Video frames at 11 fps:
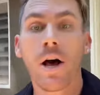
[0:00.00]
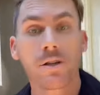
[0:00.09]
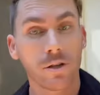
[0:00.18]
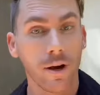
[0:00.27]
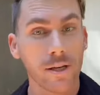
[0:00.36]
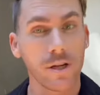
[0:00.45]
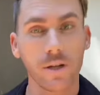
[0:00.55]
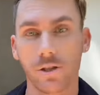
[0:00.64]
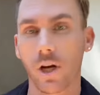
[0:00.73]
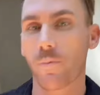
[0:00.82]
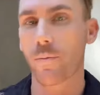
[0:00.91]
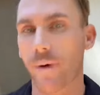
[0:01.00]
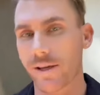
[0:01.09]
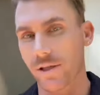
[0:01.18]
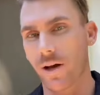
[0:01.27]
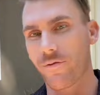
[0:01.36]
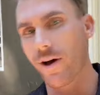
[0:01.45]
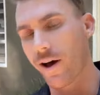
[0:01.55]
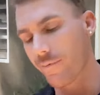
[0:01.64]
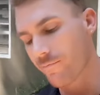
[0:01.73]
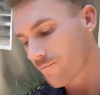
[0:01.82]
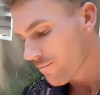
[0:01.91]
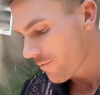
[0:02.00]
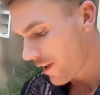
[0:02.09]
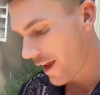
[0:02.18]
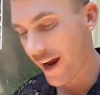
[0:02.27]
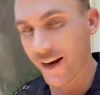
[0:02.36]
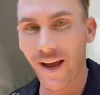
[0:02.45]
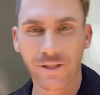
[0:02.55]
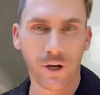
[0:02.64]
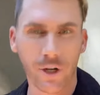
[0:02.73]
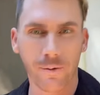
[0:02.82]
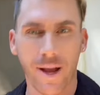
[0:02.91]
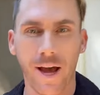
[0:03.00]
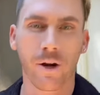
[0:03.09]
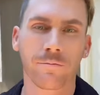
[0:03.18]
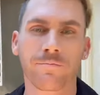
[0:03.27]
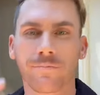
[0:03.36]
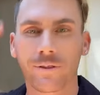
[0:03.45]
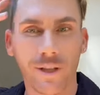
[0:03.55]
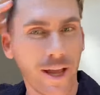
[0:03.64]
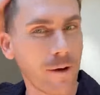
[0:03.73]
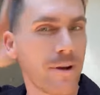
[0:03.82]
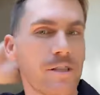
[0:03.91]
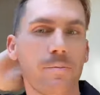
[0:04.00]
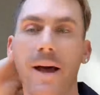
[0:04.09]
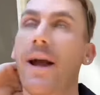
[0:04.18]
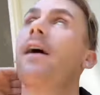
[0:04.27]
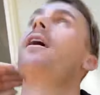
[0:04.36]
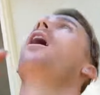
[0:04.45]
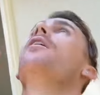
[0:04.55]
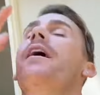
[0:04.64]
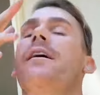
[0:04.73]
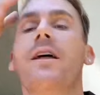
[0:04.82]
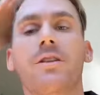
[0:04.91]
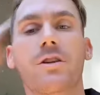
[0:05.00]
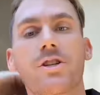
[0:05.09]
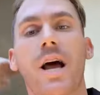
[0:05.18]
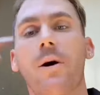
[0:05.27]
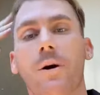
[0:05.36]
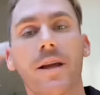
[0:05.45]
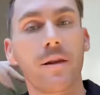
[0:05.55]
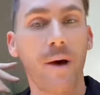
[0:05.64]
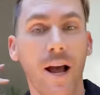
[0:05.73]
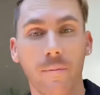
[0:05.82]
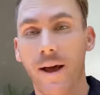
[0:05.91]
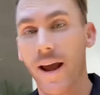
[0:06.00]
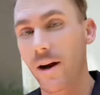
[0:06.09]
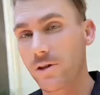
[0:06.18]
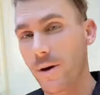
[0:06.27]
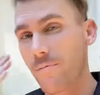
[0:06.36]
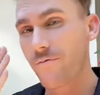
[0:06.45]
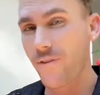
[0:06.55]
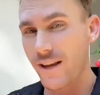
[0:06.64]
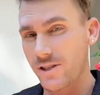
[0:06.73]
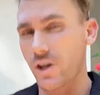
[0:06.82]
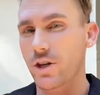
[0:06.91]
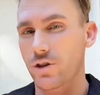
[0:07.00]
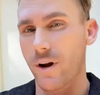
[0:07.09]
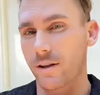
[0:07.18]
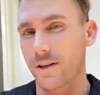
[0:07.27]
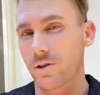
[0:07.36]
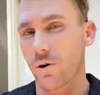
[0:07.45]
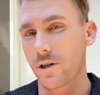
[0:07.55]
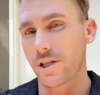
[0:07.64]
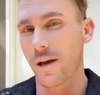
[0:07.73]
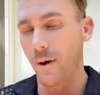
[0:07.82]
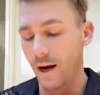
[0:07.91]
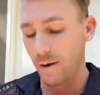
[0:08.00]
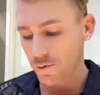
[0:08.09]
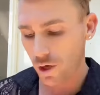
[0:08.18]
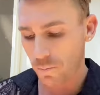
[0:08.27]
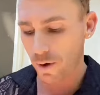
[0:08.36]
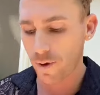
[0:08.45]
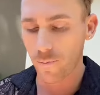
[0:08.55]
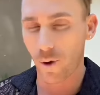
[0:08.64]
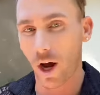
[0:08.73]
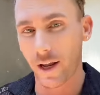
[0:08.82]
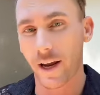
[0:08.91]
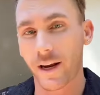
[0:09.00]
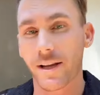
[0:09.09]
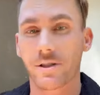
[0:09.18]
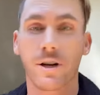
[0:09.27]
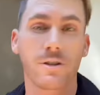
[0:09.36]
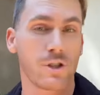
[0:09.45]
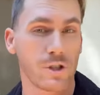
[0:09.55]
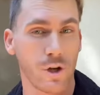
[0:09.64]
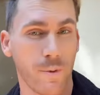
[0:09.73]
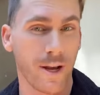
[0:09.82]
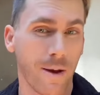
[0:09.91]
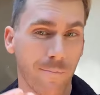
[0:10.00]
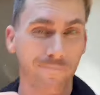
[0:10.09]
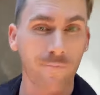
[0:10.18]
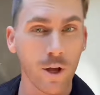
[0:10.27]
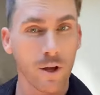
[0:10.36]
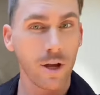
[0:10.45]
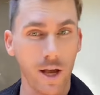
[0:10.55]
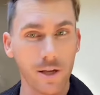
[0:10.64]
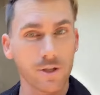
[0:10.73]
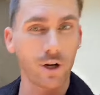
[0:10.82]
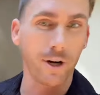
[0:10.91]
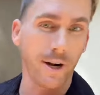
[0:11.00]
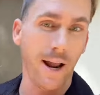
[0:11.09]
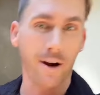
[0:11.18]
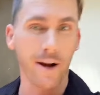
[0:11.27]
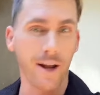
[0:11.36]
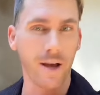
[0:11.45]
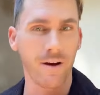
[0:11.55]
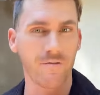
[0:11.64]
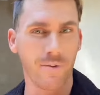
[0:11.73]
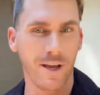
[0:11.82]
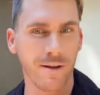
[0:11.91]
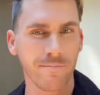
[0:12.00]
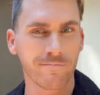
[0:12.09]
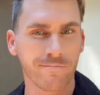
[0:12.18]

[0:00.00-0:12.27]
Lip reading: So I start soaping myself up and I turn around to like rinse my hair out, like let the shower hit the back of my hair. So I'm facing directly towards him and I'm soaping my body and I start soaping up a certain area of me.